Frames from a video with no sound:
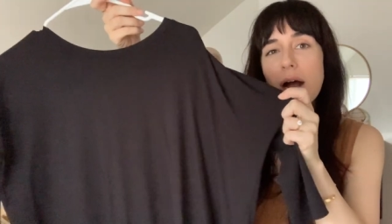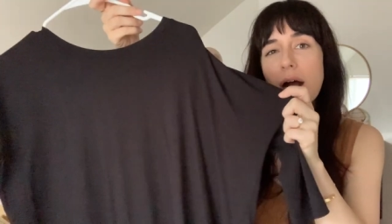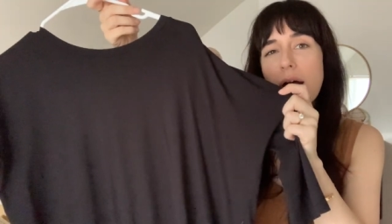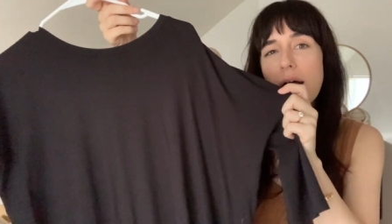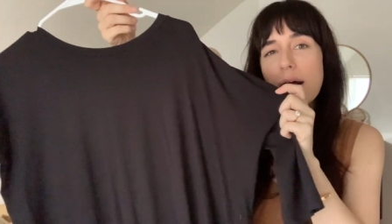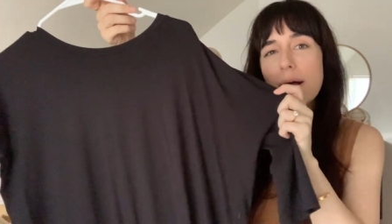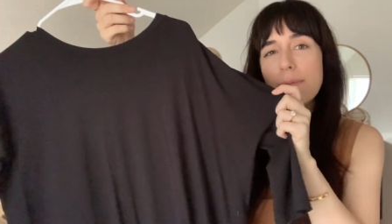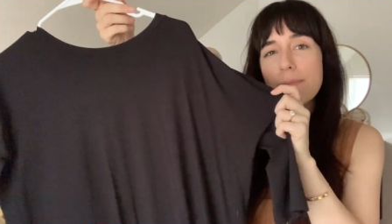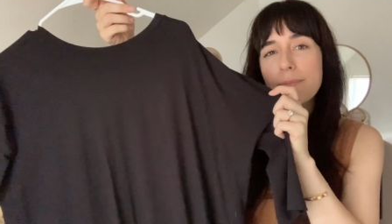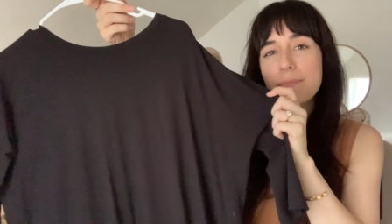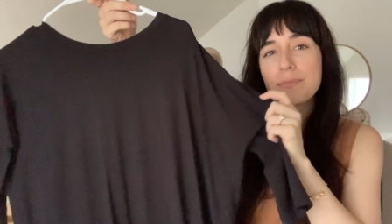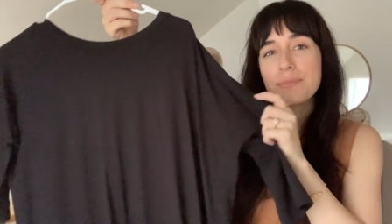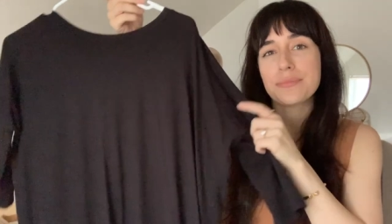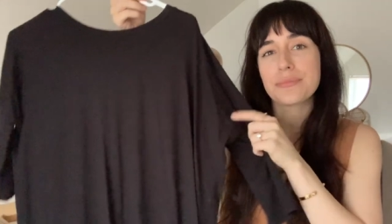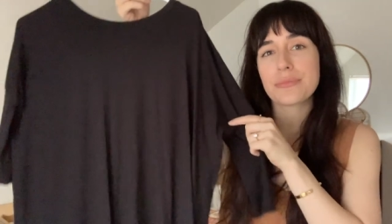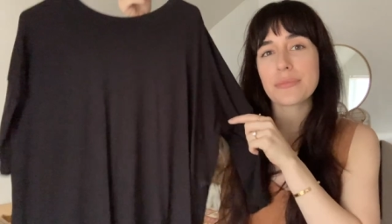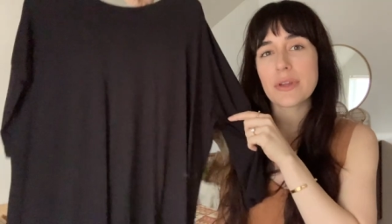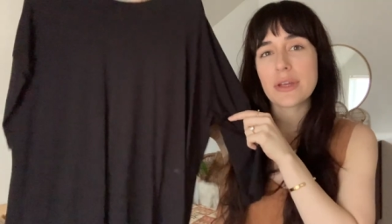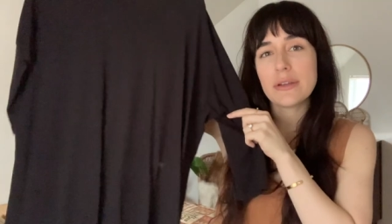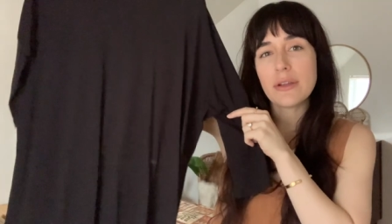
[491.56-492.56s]
um,
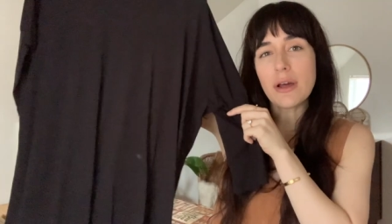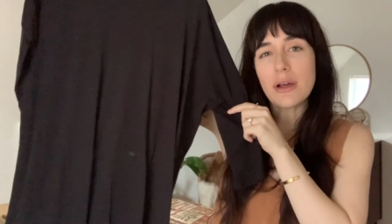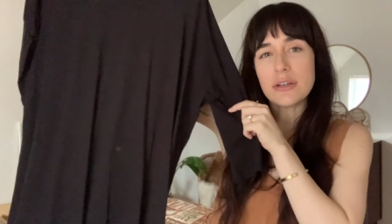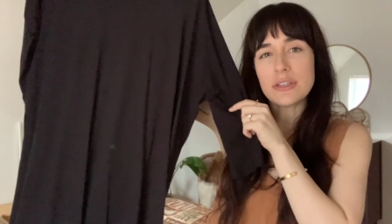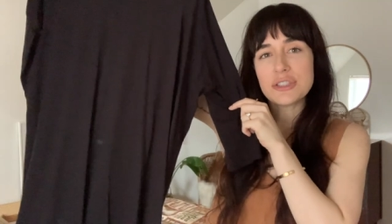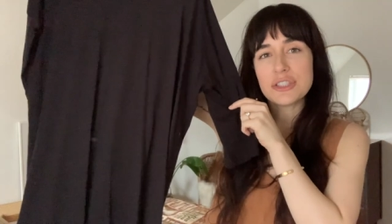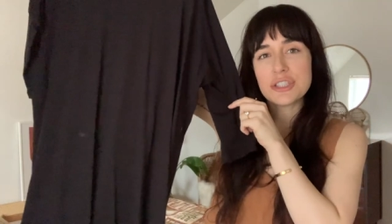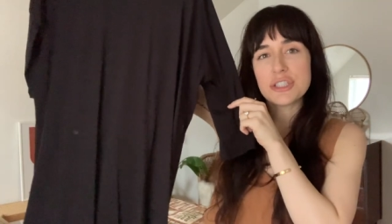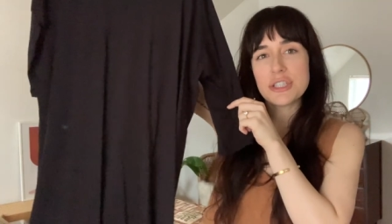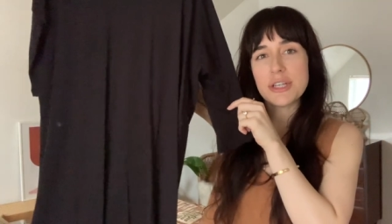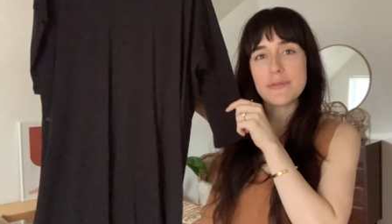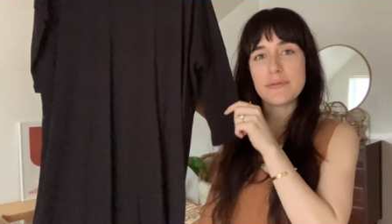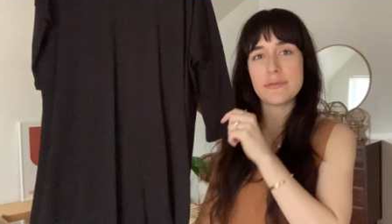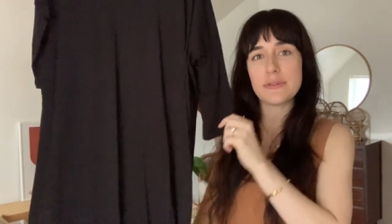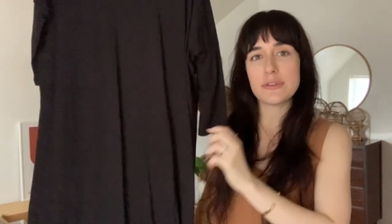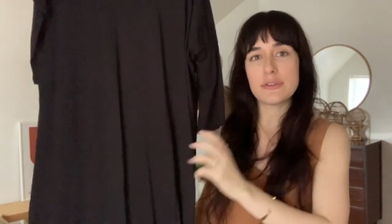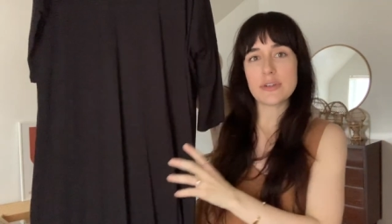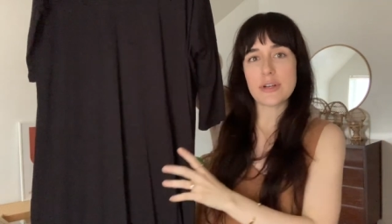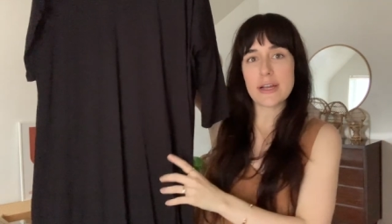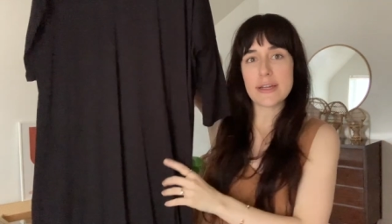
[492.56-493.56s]
not a
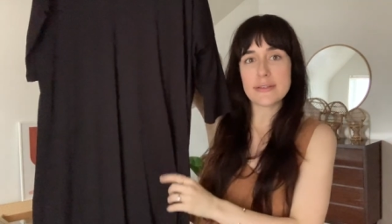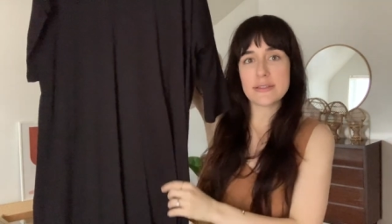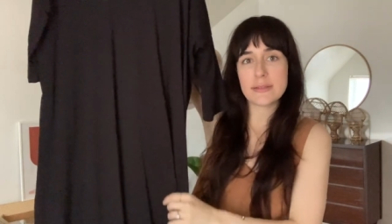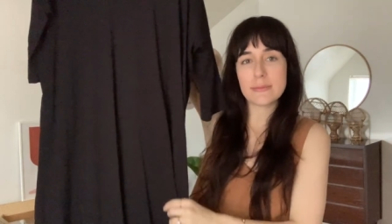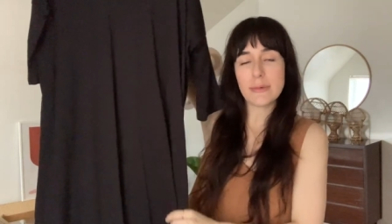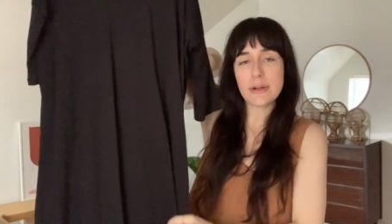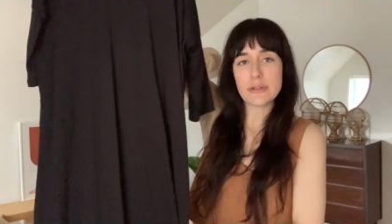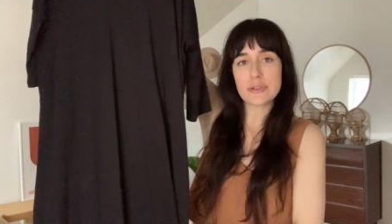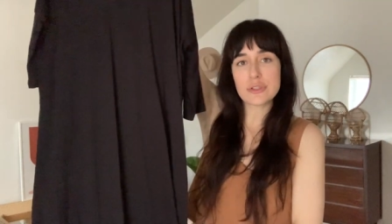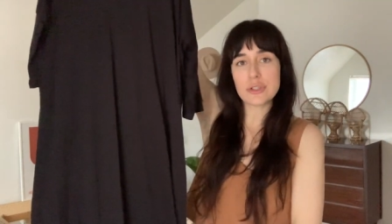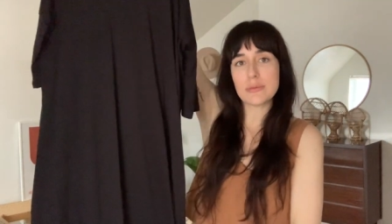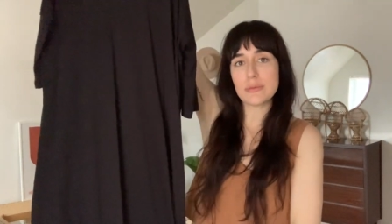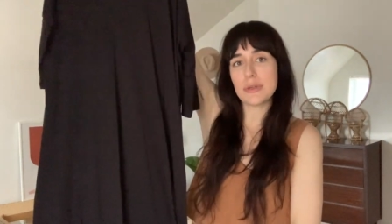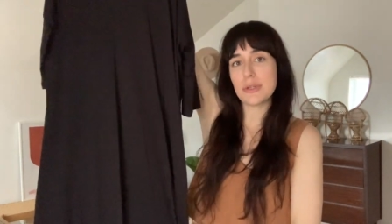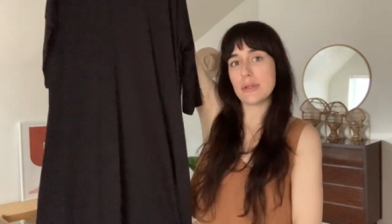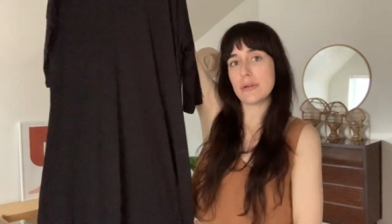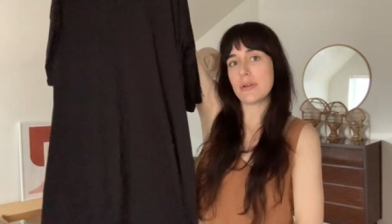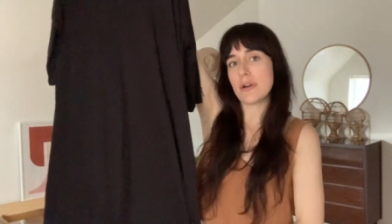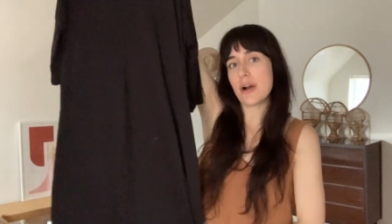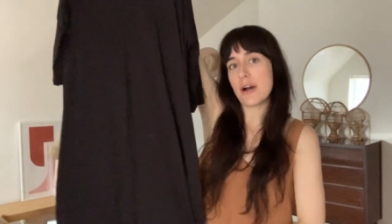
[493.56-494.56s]
shift dress. I'm not sure what
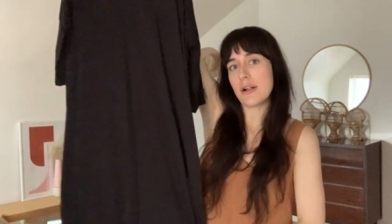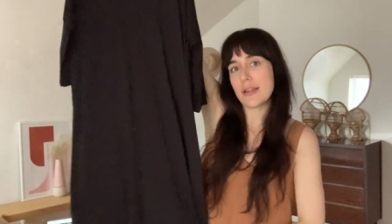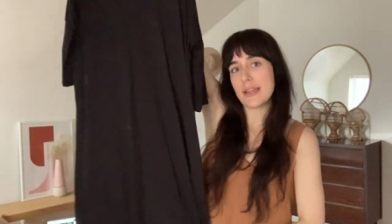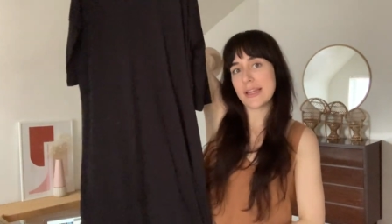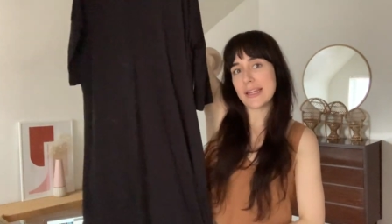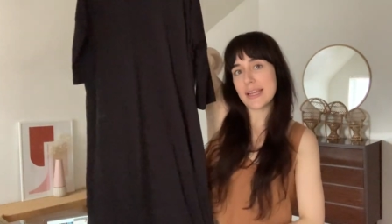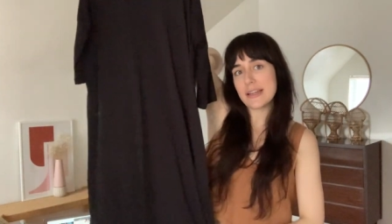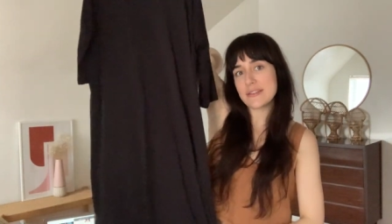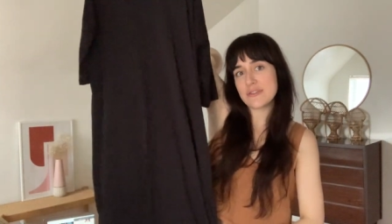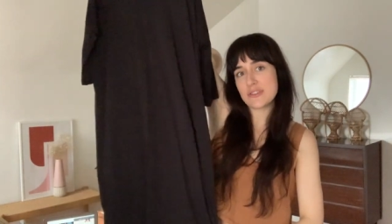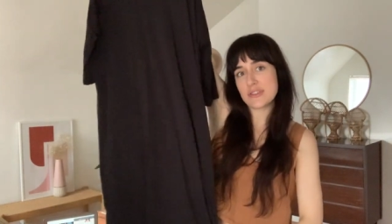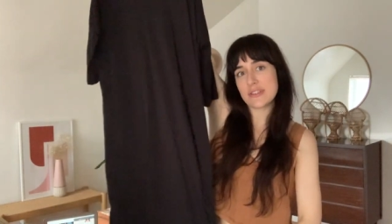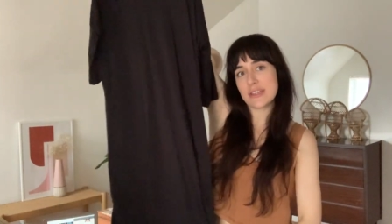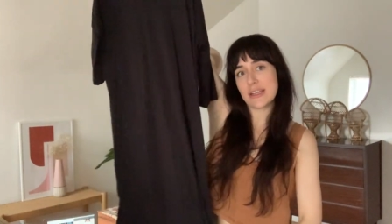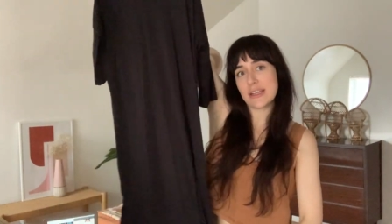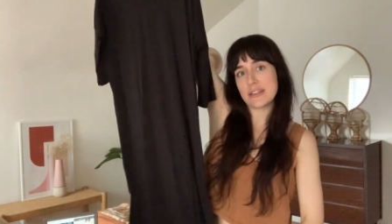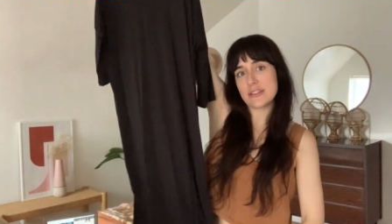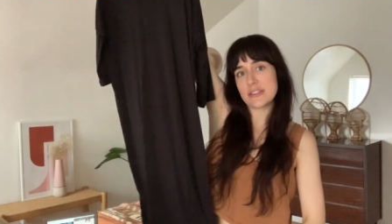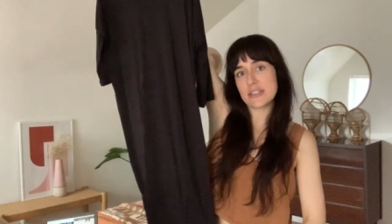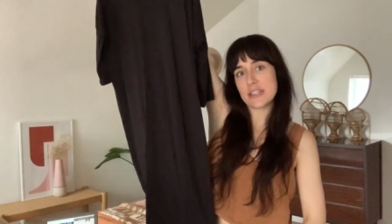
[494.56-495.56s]
you call it. I guess just
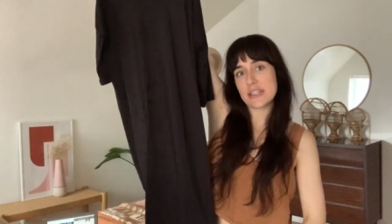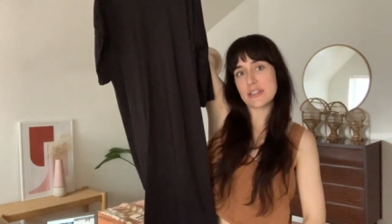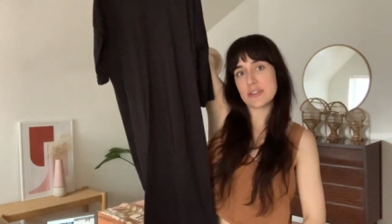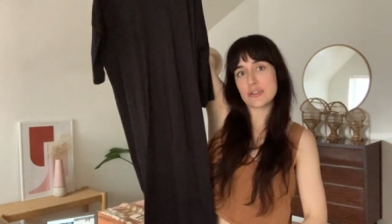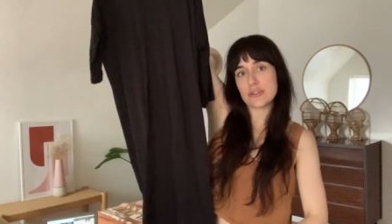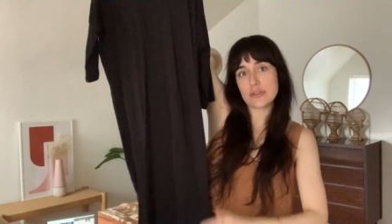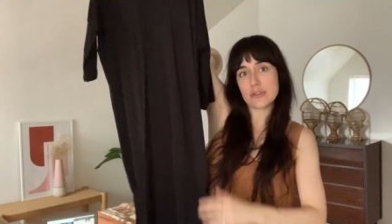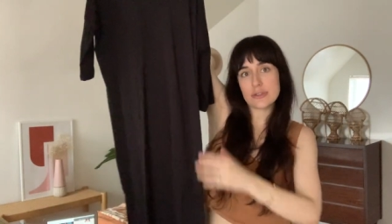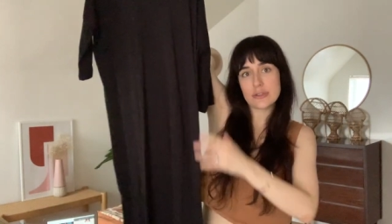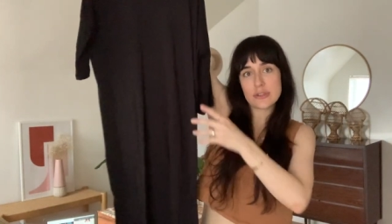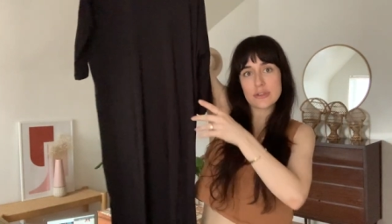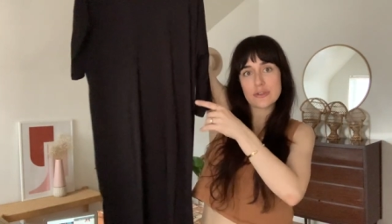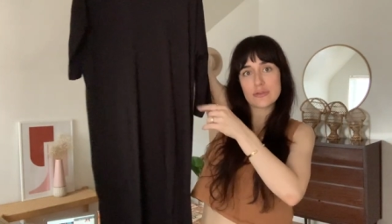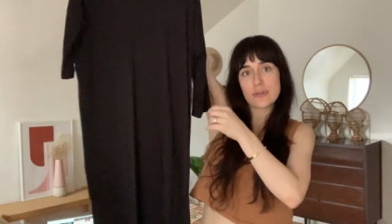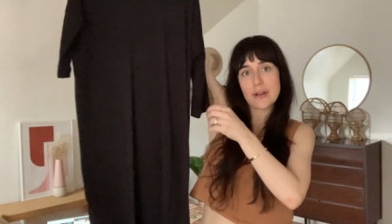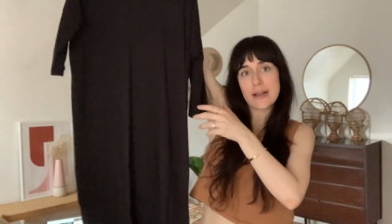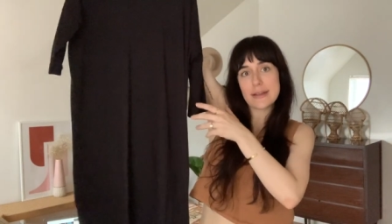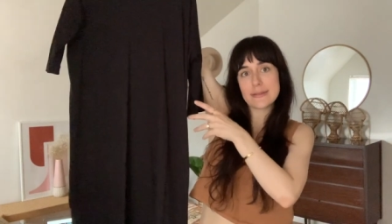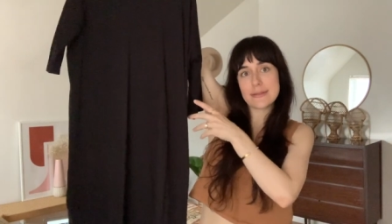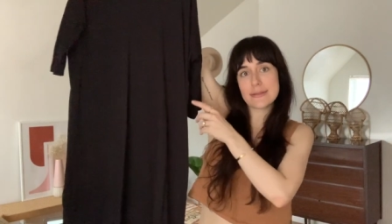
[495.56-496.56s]
like a t-shirt
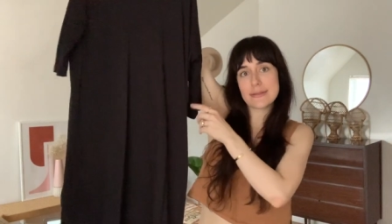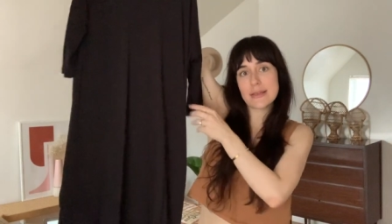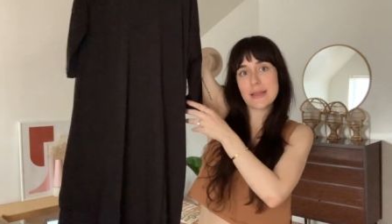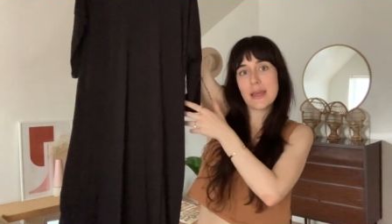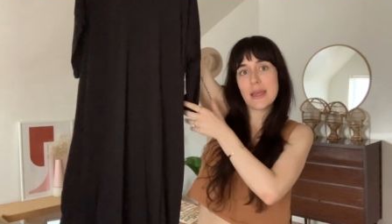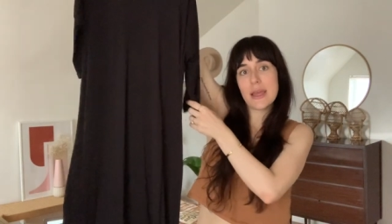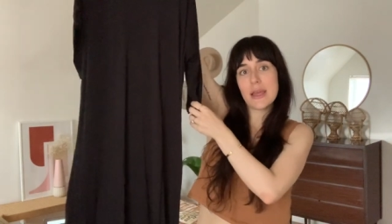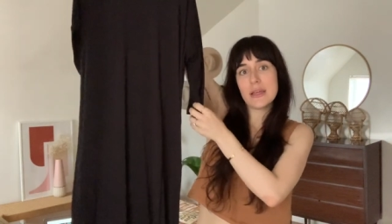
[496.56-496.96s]
dress.